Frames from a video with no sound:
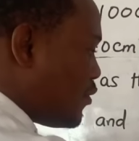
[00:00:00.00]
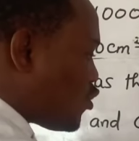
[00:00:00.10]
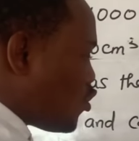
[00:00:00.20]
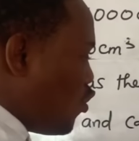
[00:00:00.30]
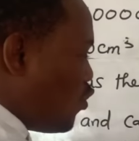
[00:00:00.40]

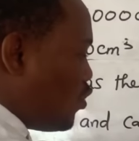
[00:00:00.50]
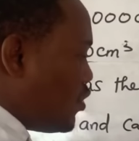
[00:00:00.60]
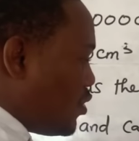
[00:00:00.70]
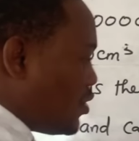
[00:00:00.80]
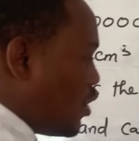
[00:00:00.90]
2,
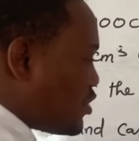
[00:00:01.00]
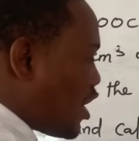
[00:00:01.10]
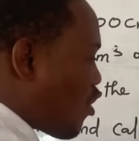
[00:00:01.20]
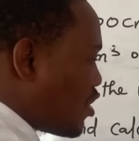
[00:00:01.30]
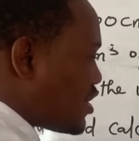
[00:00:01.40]
they will
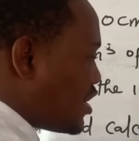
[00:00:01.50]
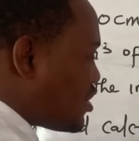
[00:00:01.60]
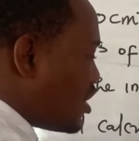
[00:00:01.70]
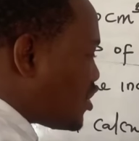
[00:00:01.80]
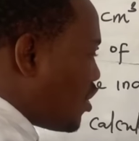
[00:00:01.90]
say
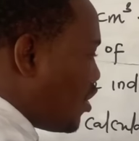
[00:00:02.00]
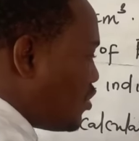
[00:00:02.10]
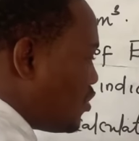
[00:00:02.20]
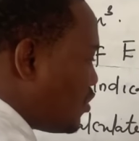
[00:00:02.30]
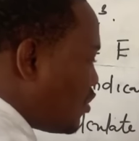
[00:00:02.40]

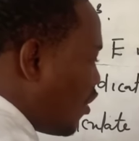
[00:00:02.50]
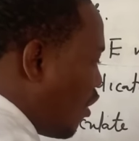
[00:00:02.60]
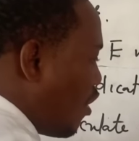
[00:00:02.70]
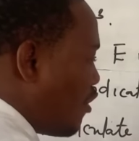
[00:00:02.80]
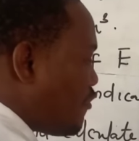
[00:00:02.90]
concentration
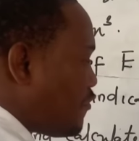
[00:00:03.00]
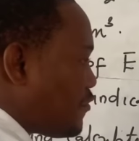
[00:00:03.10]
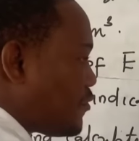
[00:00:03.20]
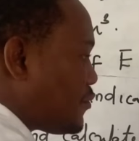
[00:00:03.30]
of